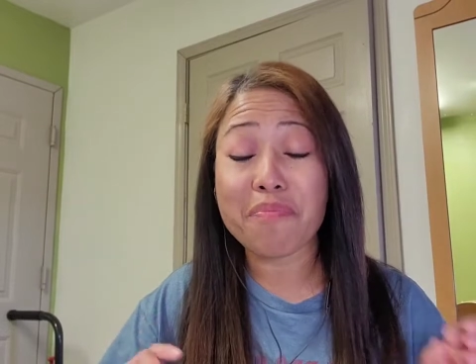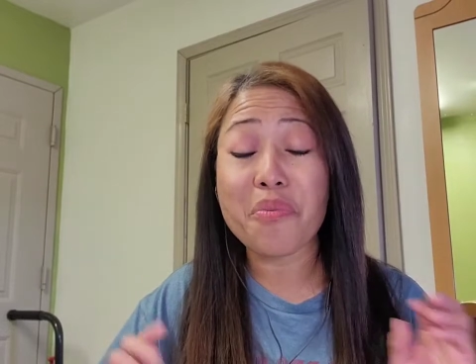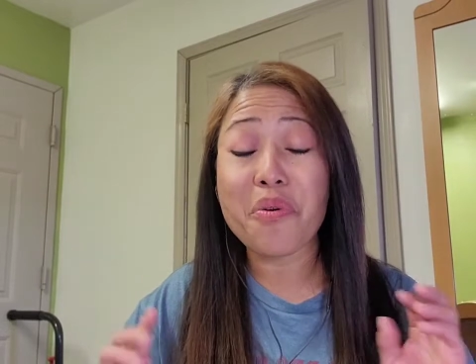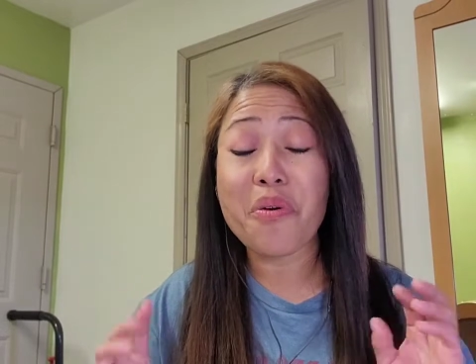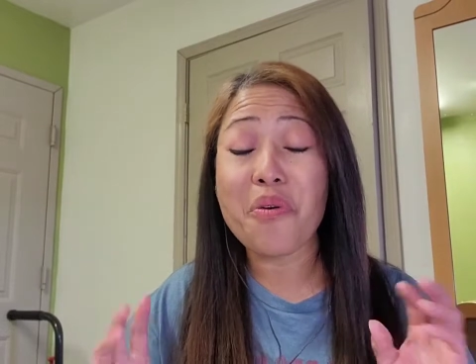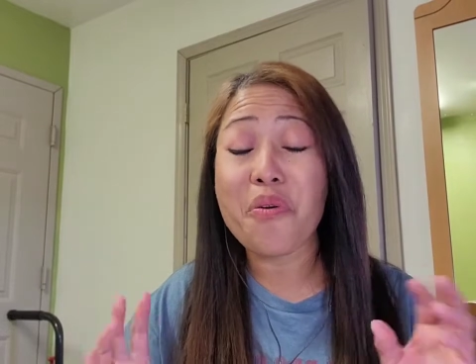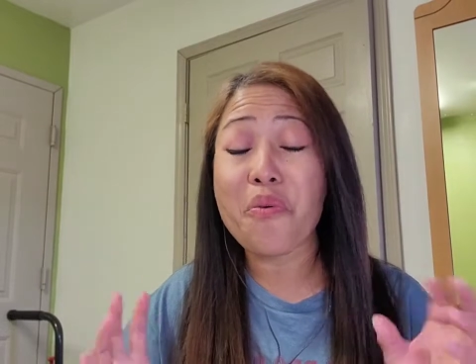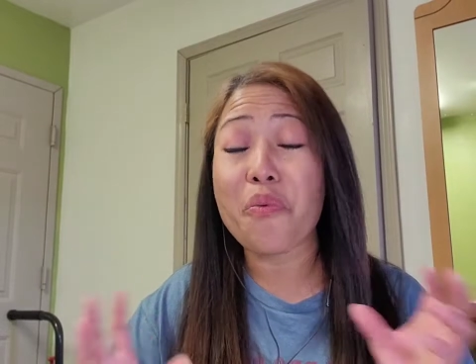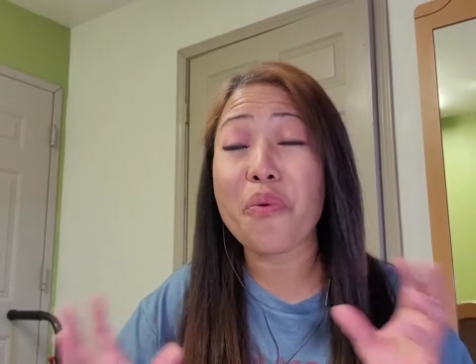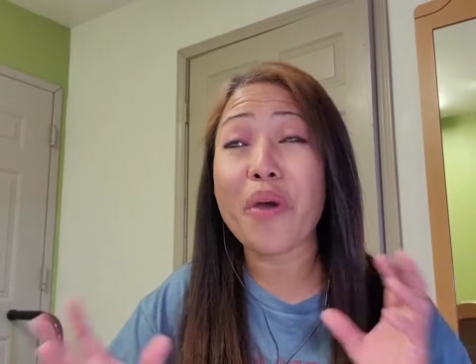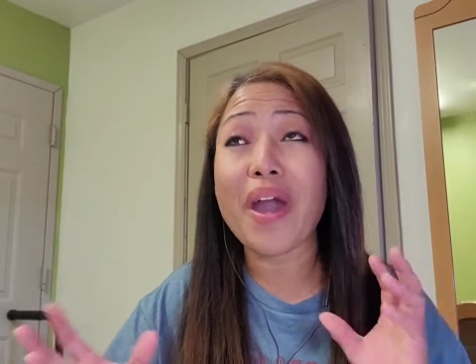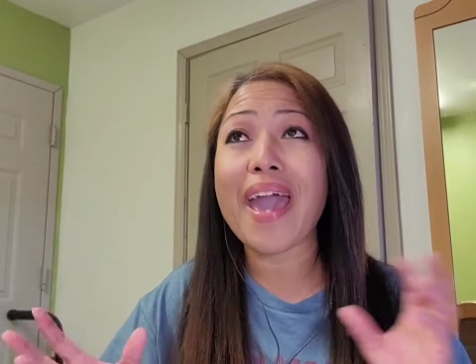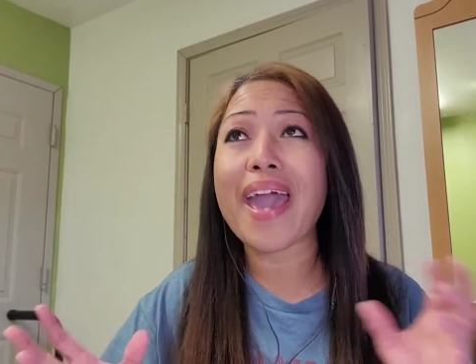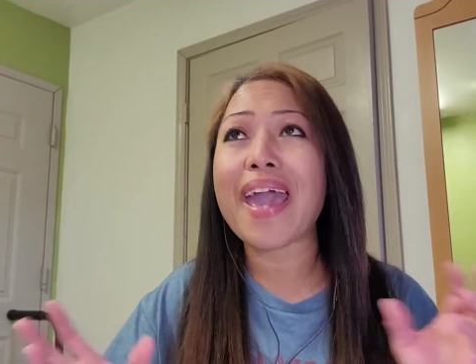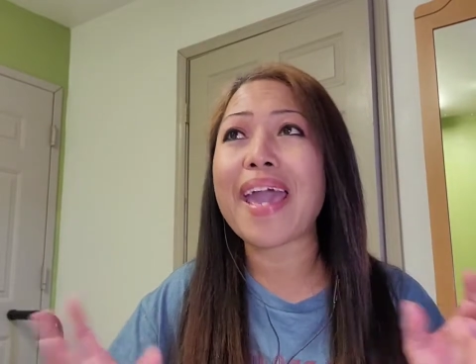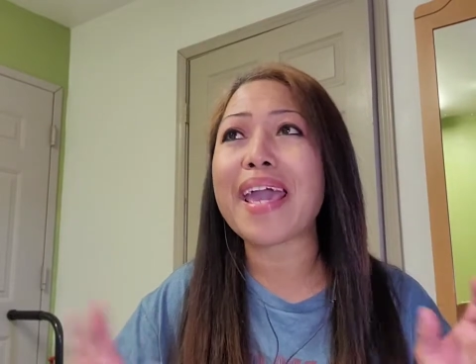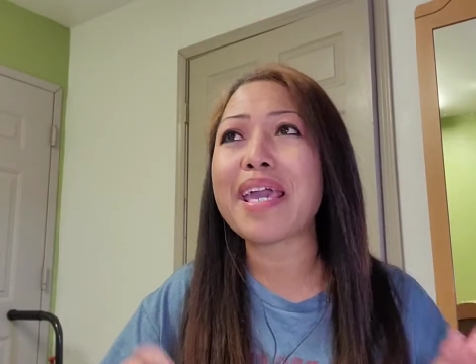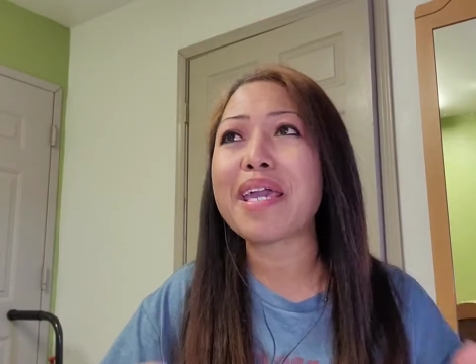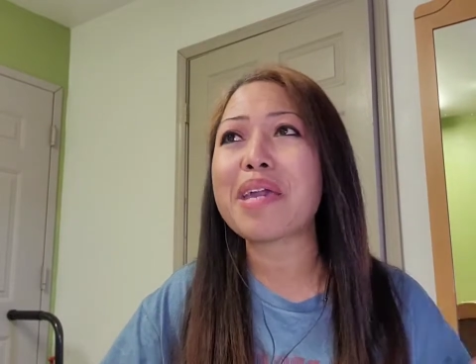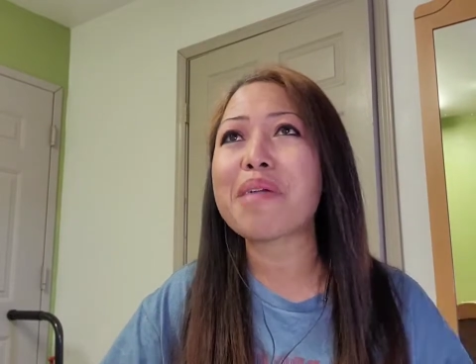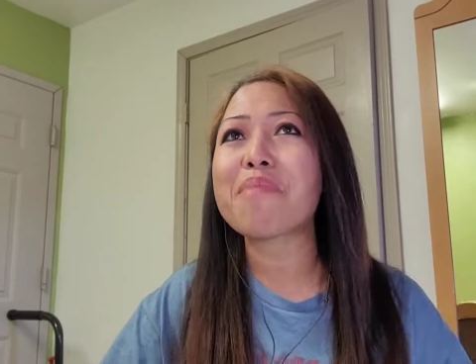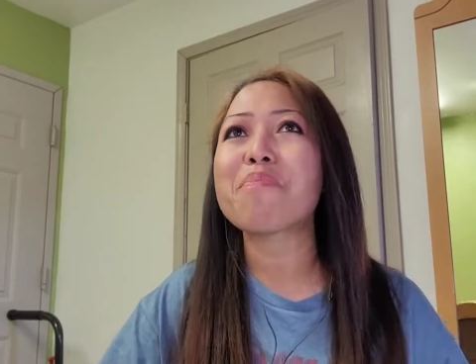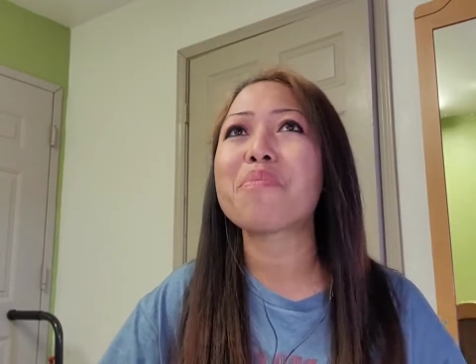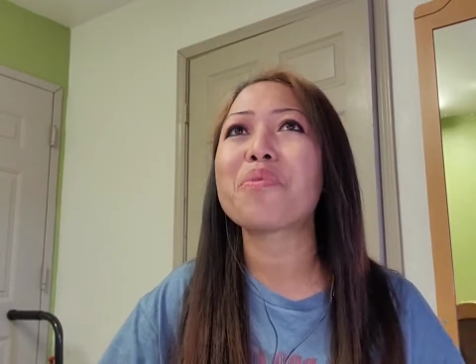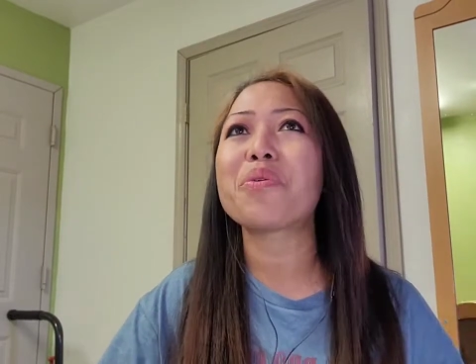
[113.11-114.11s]

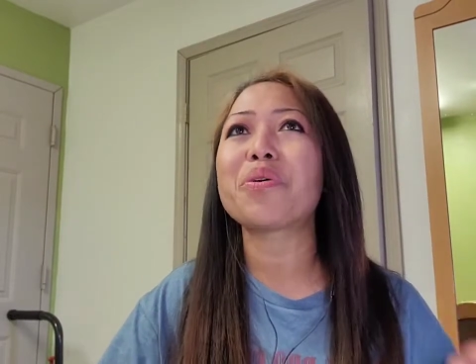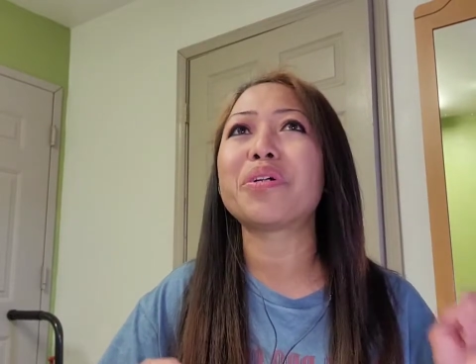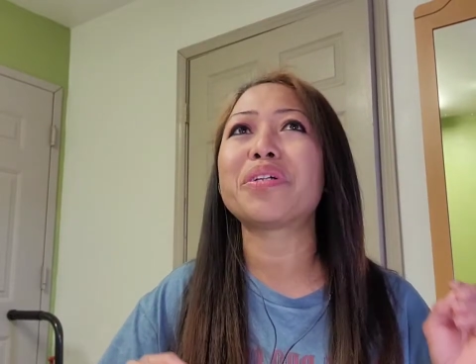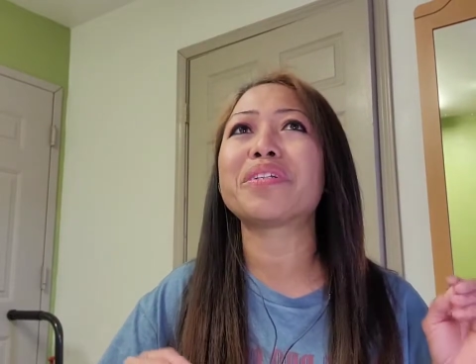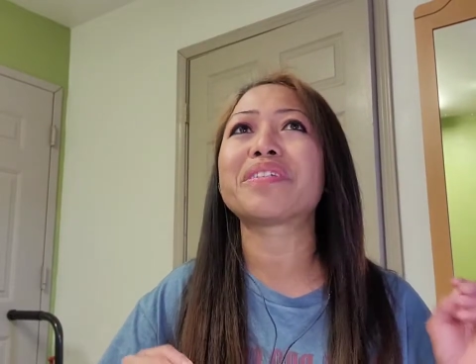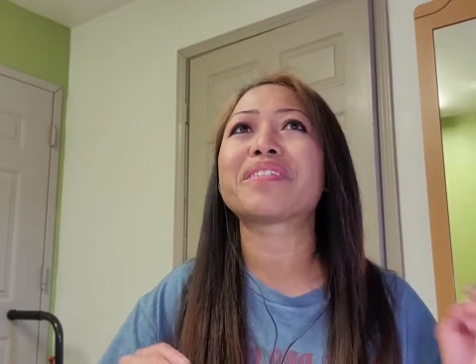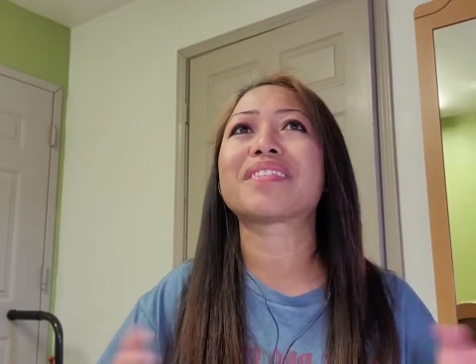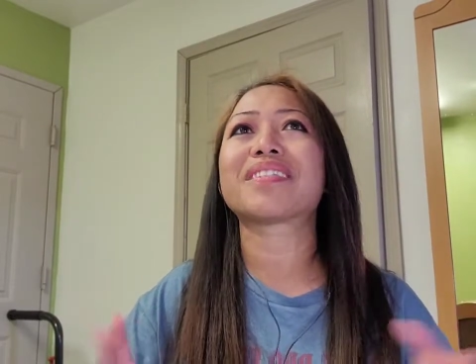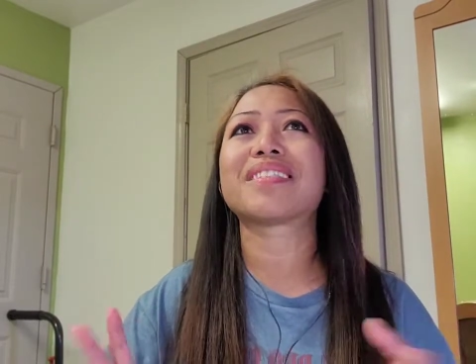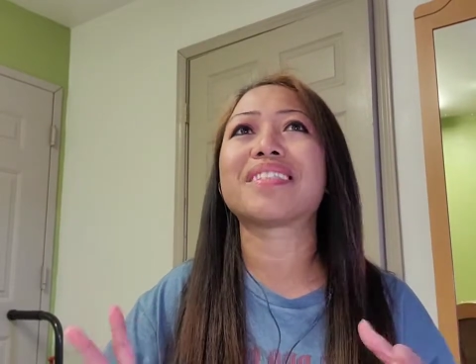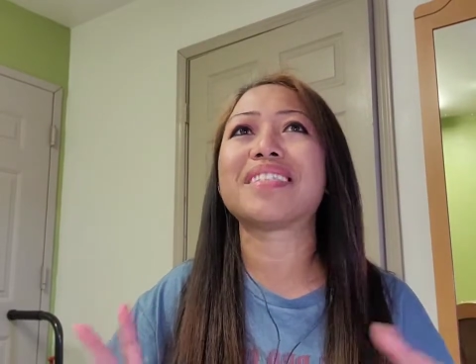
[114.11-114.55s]
way more